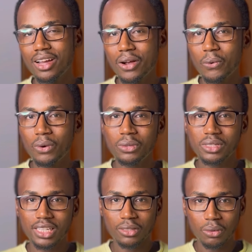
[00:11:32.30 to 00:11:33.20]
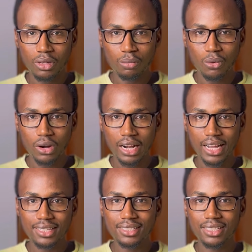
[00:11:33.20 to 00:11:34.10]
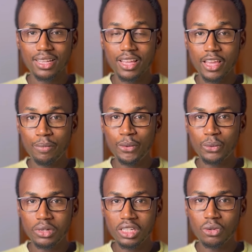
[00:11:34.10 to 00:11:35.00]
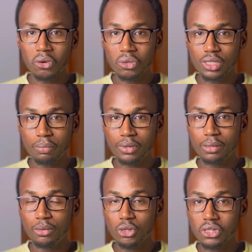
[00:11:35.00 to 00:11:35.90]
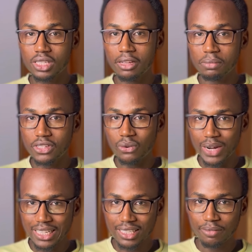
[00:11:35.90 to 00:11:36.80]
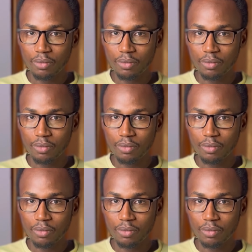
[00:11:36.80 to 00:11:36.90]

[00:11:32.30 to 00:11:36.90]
when you start looking for client, if you did all the previous steps right,